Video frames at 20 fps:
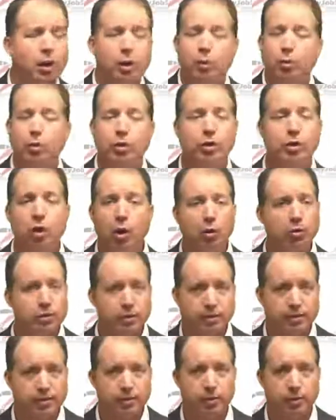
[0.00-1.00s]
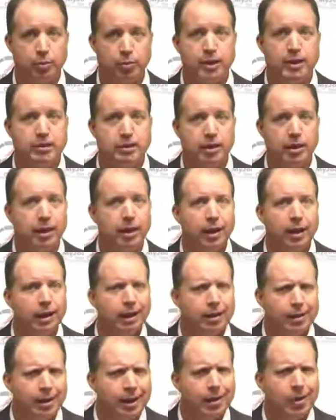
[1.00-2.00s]
regardless of the reason,
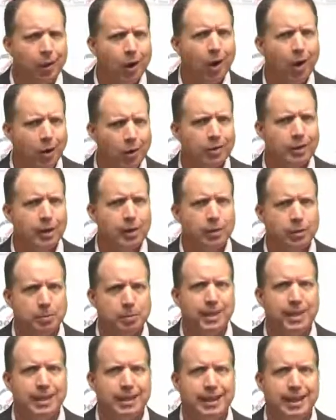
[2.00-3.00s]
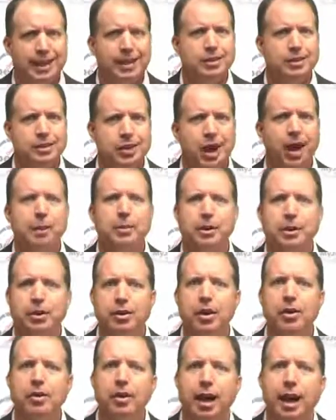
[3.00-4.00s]
you know how hard that would be to get a job at
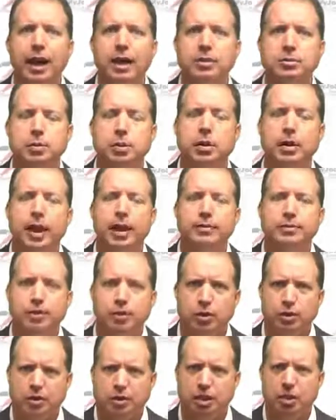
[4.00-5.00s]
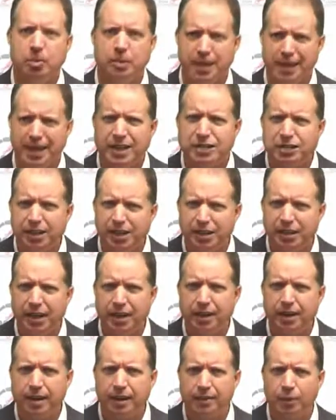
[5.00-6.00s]
another hospital after a termination in that
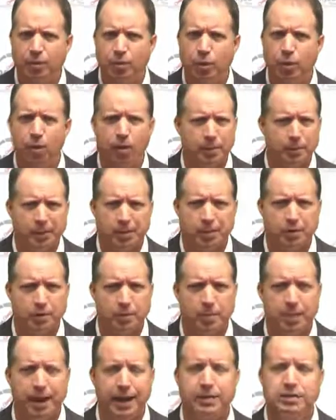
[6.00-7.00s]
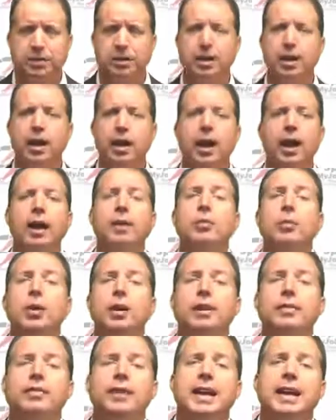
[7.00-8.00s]
kind of a role? I mean, can you imagine? And what
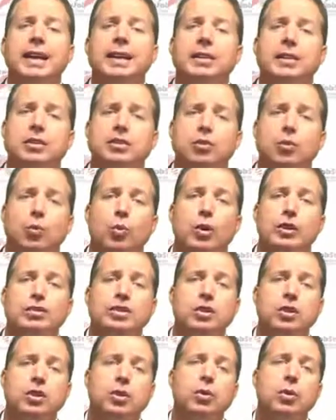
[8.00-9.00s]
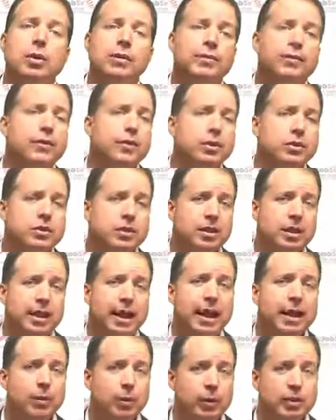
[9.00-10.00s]
if English wasn't your first
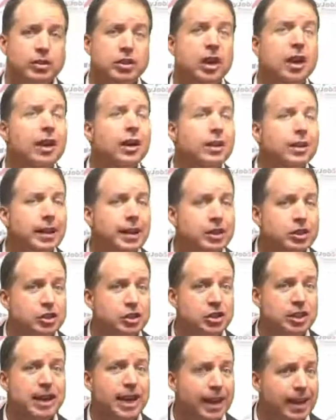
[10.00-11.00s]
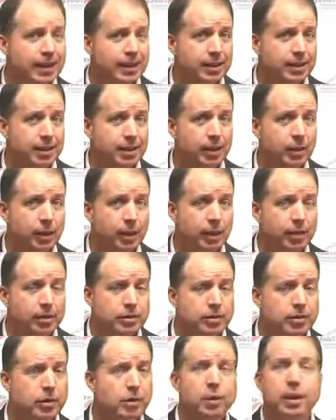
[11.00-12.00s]
language like she had to deal with?
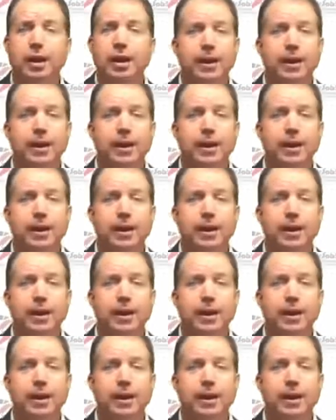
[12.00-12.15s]
So